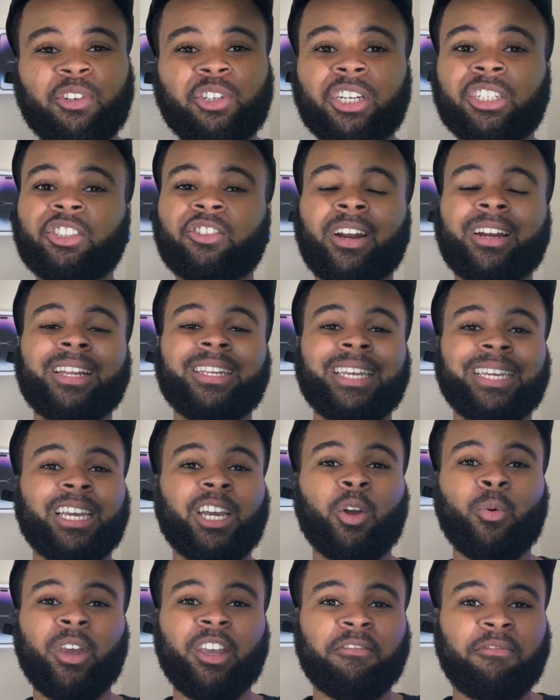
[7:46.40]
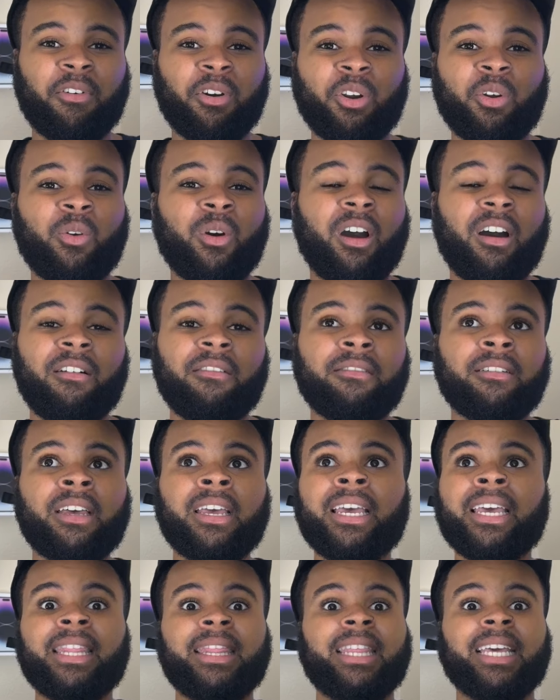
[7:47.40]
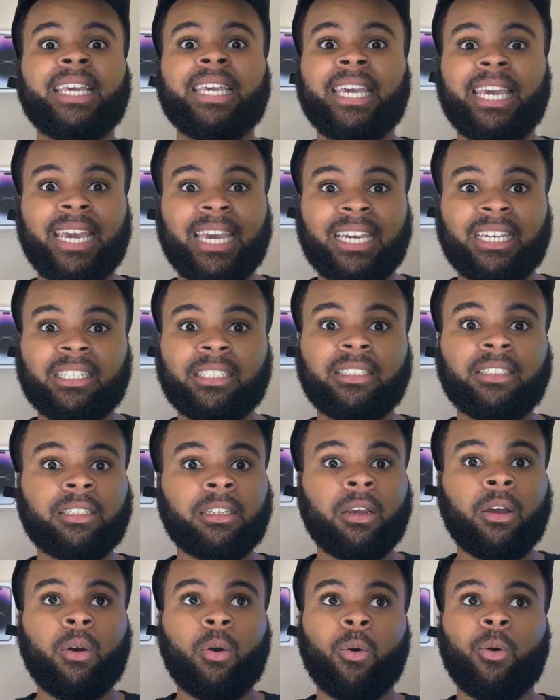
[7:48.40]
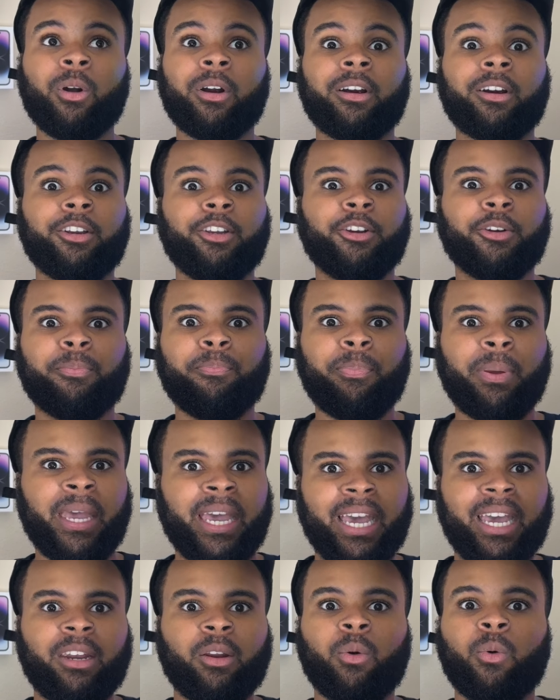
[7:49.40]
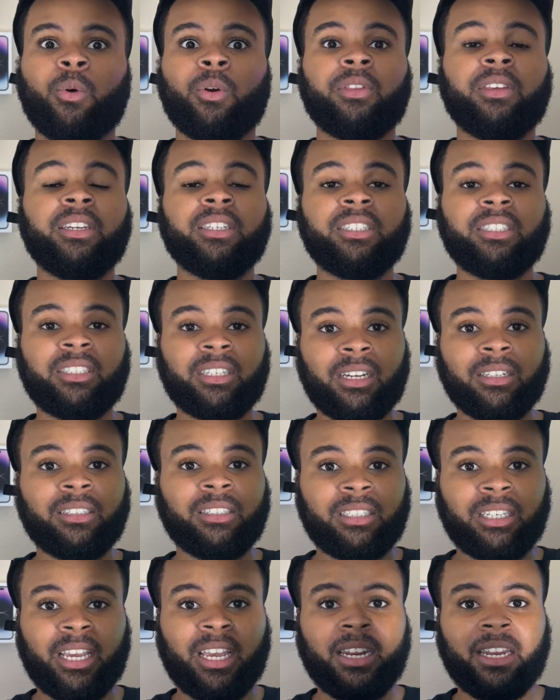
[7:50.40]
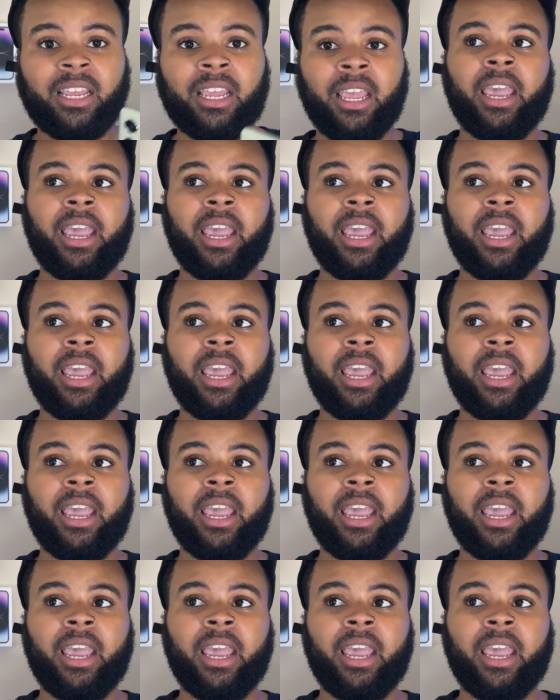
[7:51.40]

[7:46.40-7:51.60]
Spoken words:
just trying to take a quick photo of the kids or your pet or the sunset